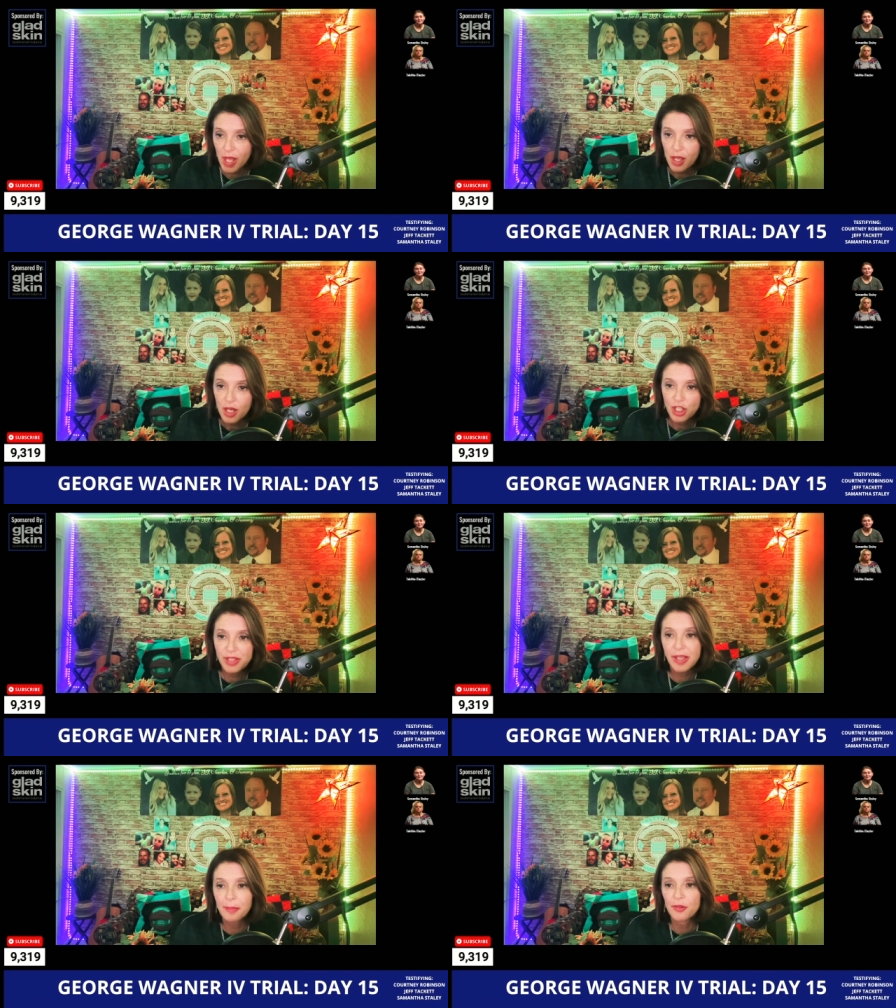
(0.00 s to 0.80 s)
She
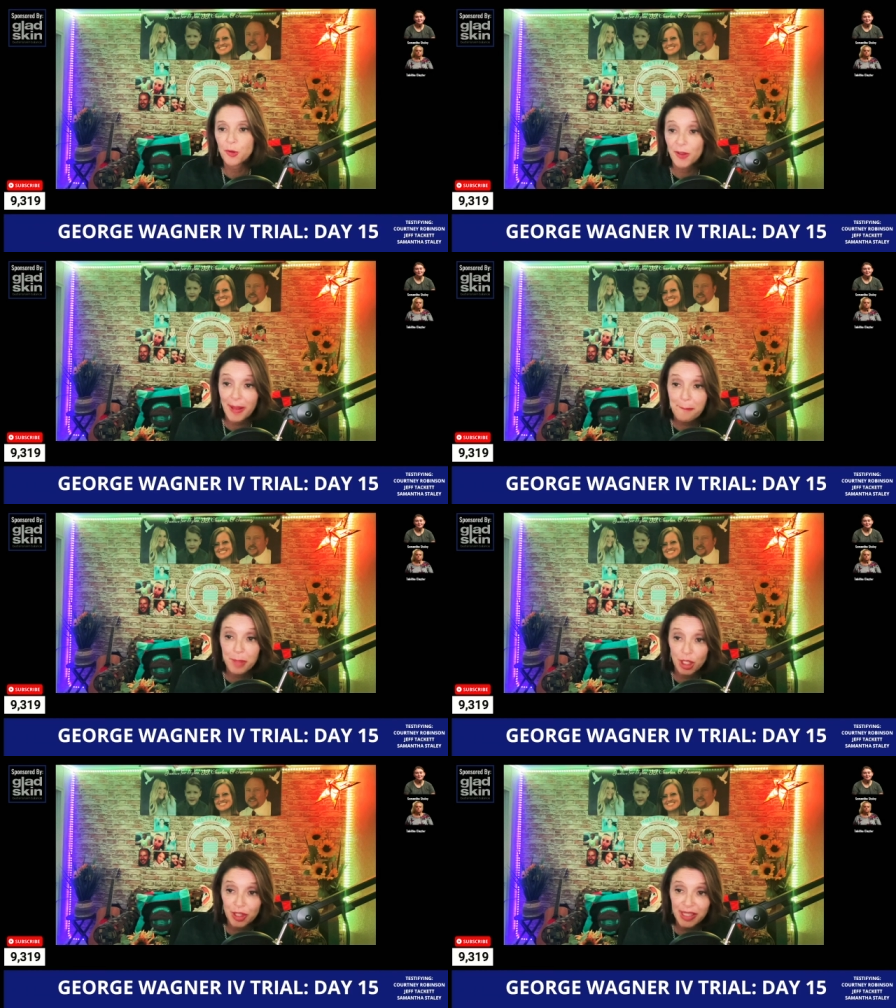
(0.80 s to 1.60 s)
said before they
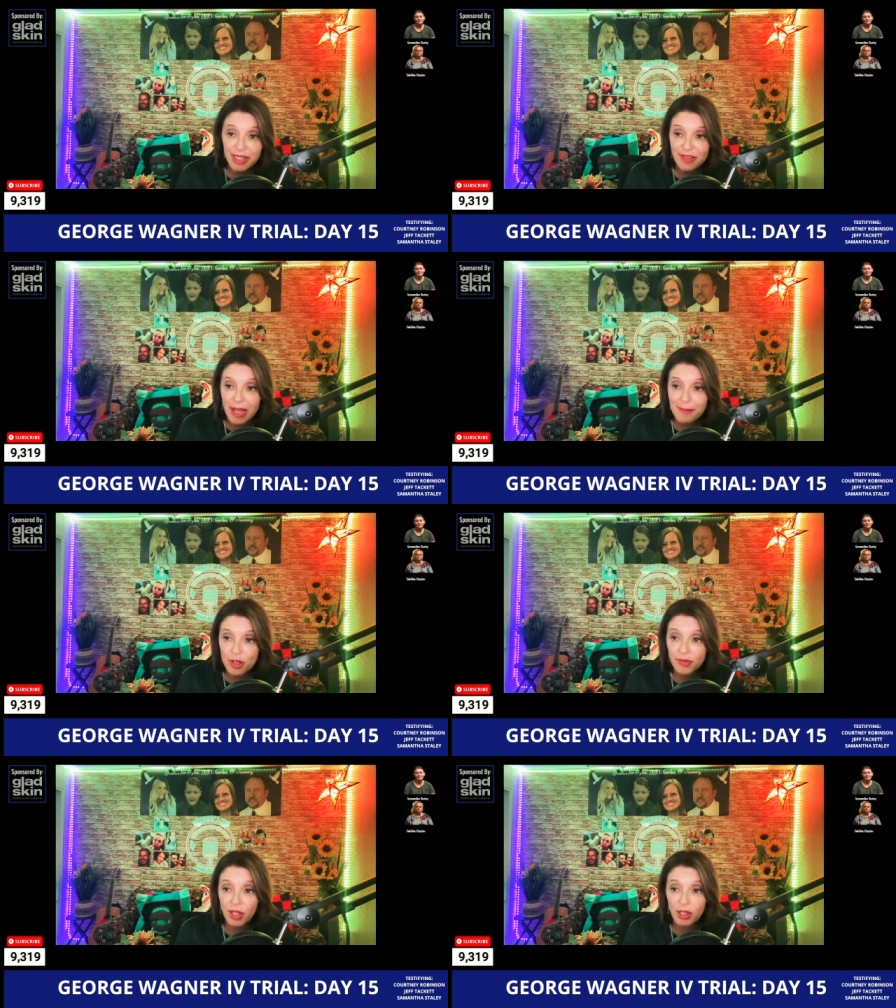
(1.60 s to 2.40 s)
burned it, they
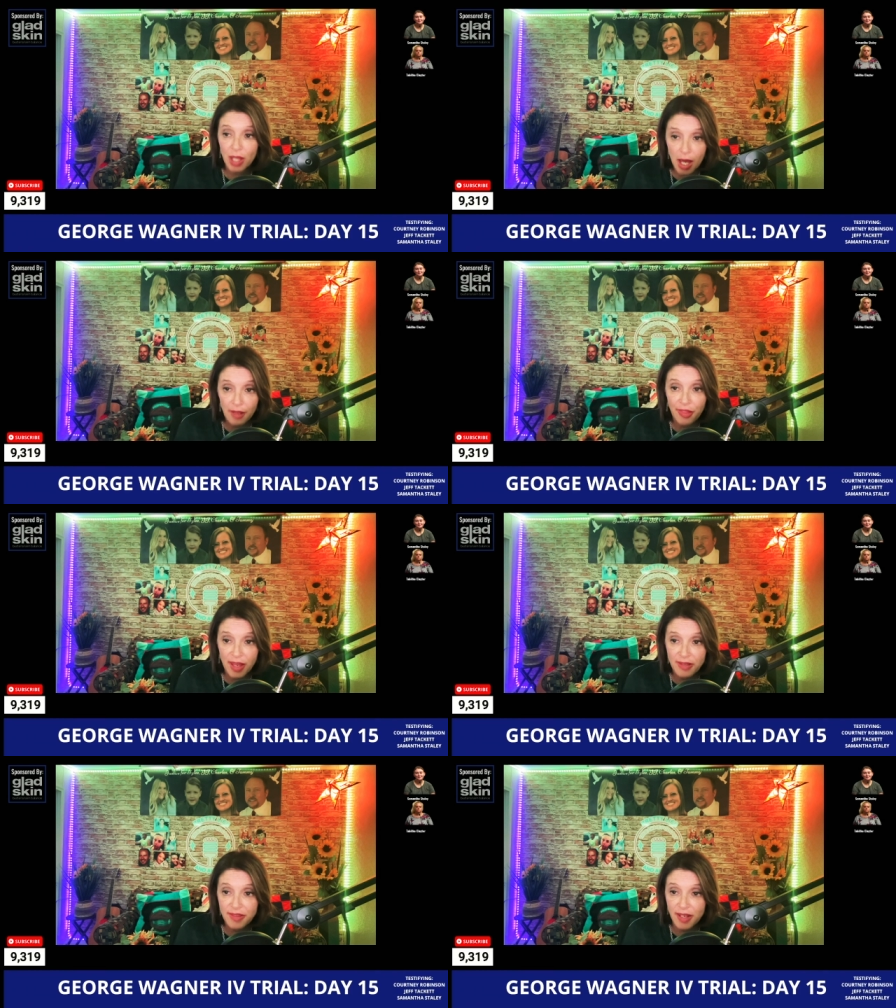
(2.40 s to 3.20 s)
moved a lot of
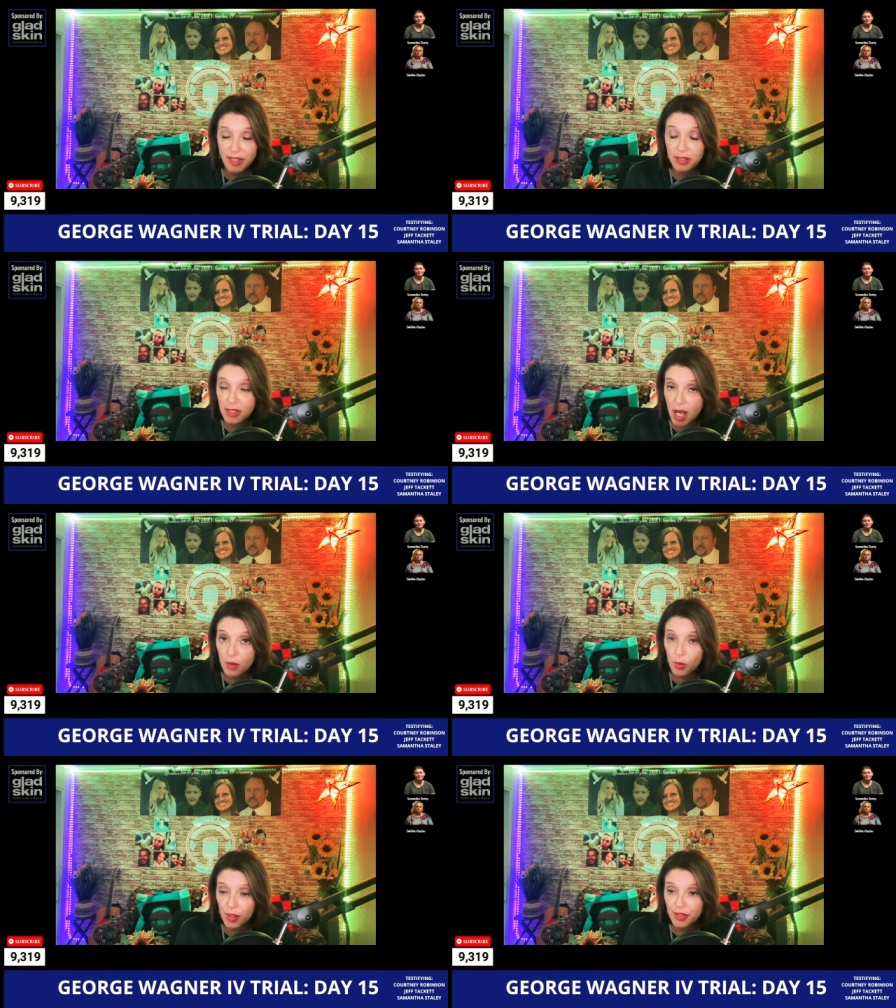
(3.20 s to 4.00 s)
things they did not
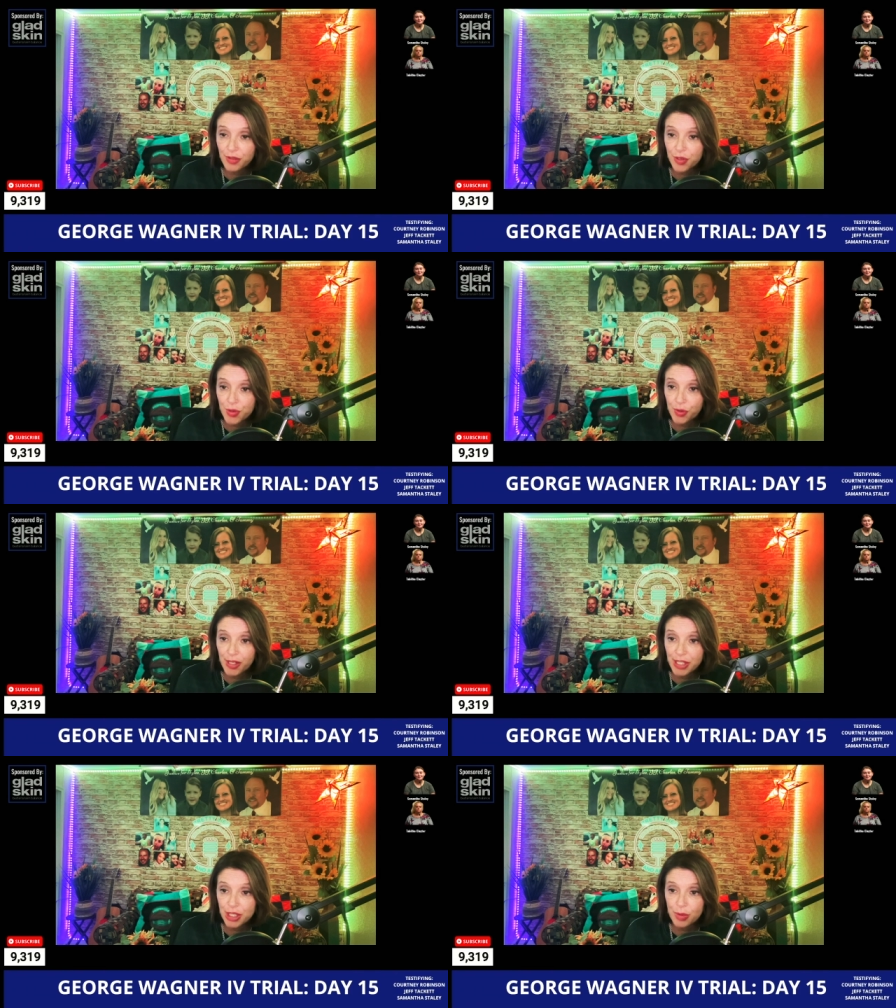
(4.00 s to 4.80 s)
want
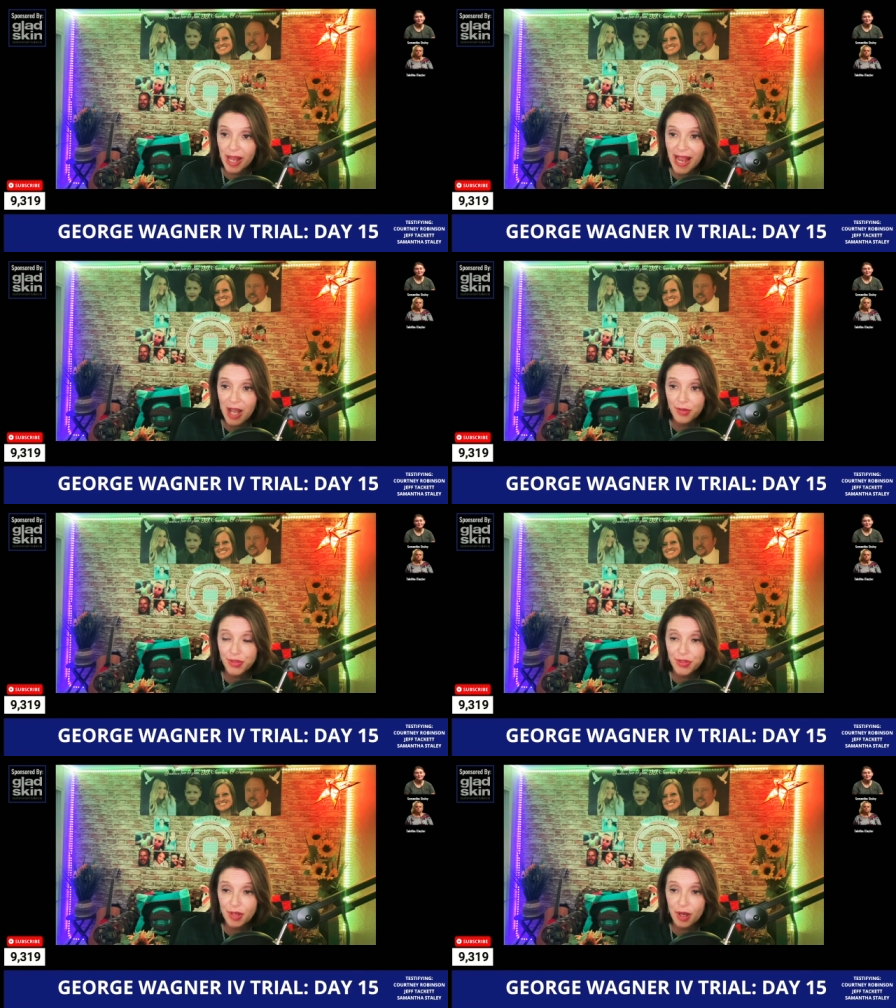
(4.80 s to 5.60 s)
destroyed to a
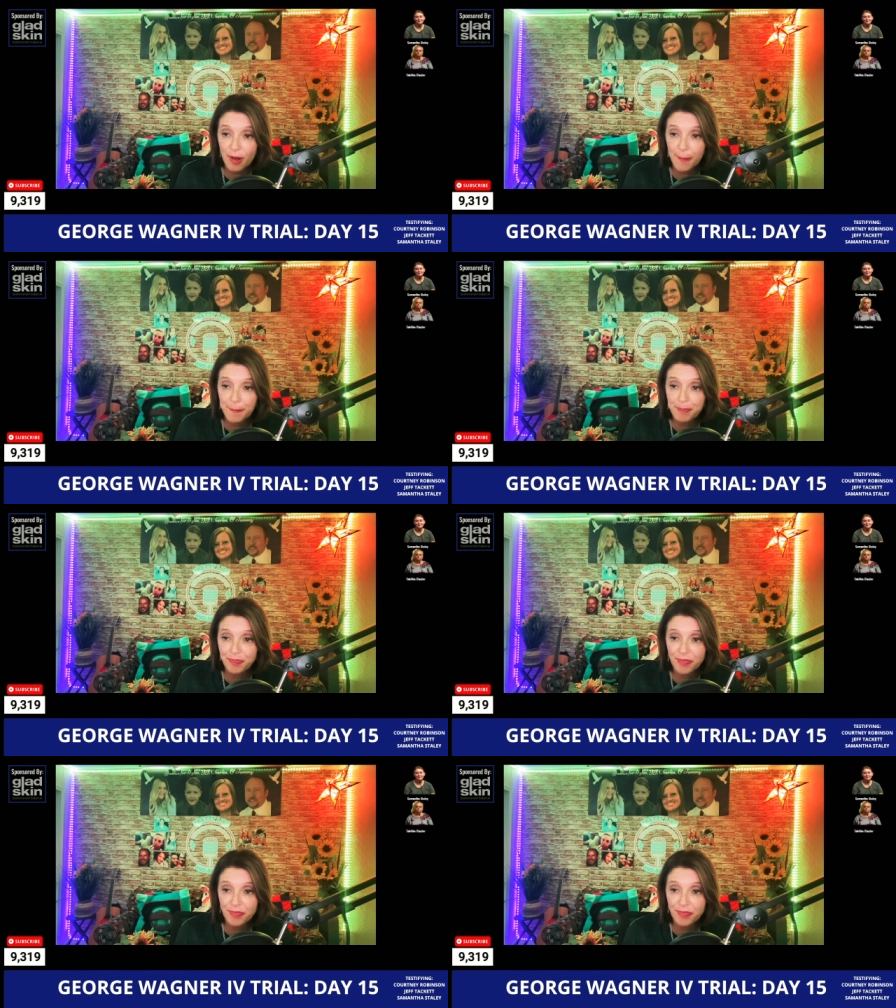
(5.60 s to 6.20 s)
house um,